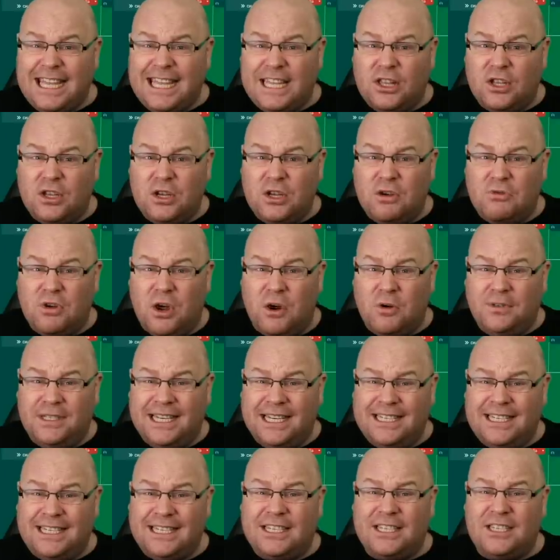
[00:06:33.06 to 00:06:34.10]
thing that you
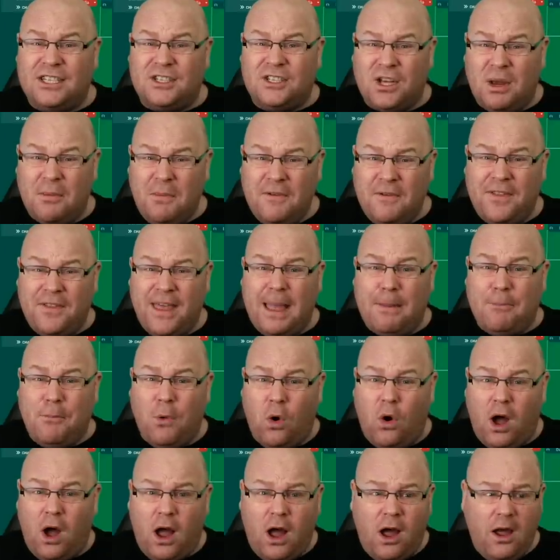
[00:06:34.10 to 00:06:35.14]
notice is that some of their
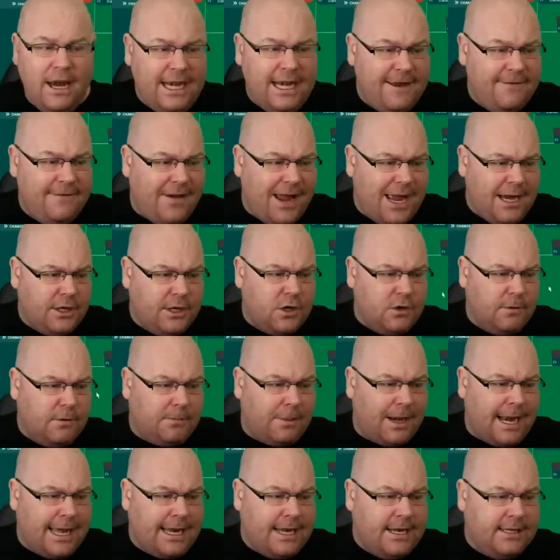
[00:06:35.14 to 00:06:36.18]
more highly valued
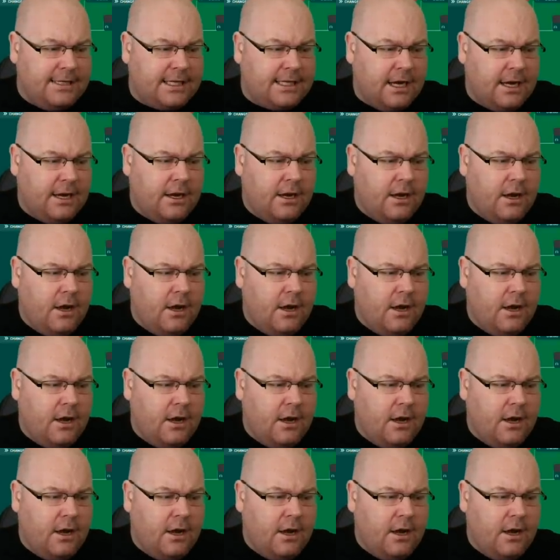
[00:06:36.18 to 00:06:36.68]
players